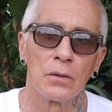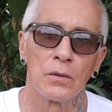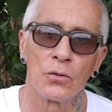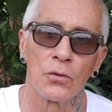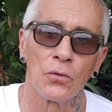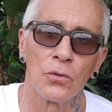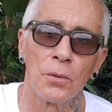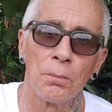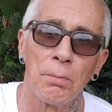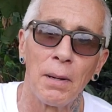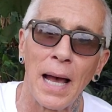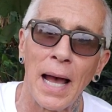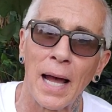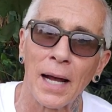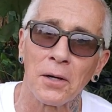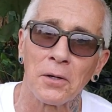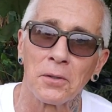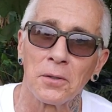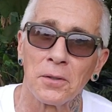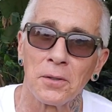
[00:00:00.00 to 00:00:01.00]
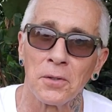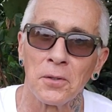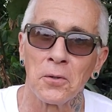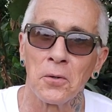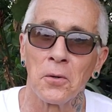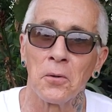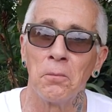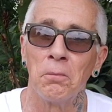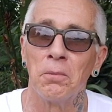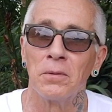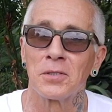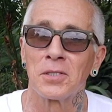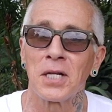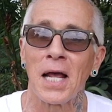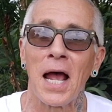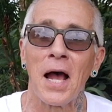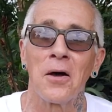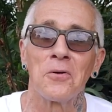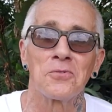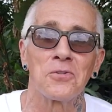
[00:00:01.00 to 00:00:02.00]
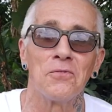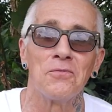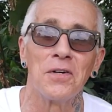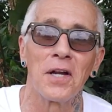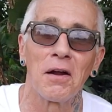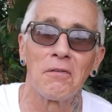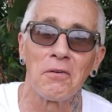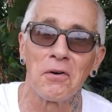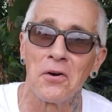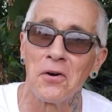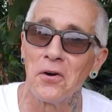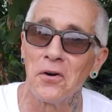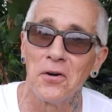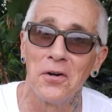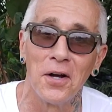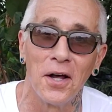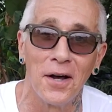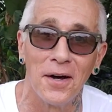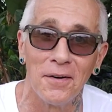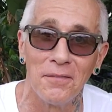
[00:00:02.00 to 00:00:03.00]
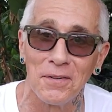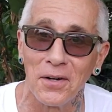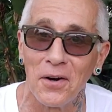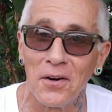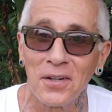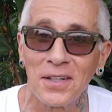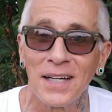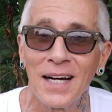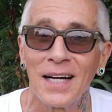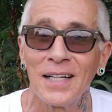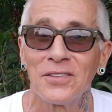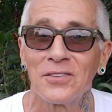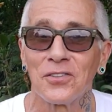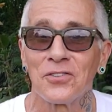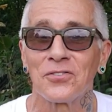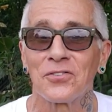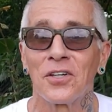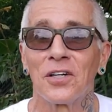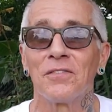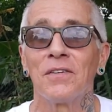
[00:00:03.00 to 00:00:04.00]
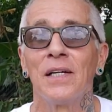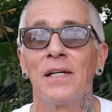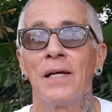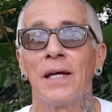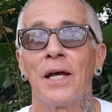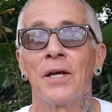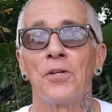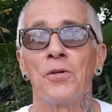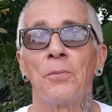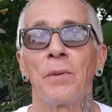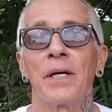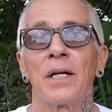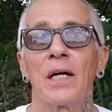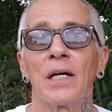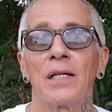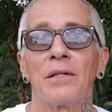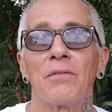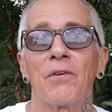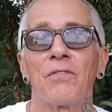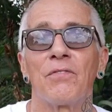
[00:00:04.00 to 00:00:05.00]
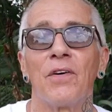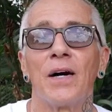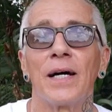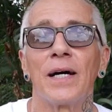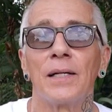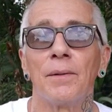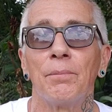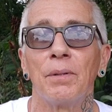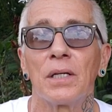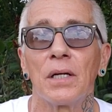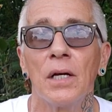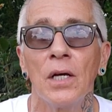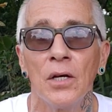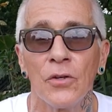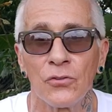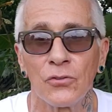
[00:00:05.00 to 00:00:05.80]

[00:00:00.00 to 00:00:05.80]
through the back, you know, towns you've never heard of and all kinds of stuff, and you may not ever find it.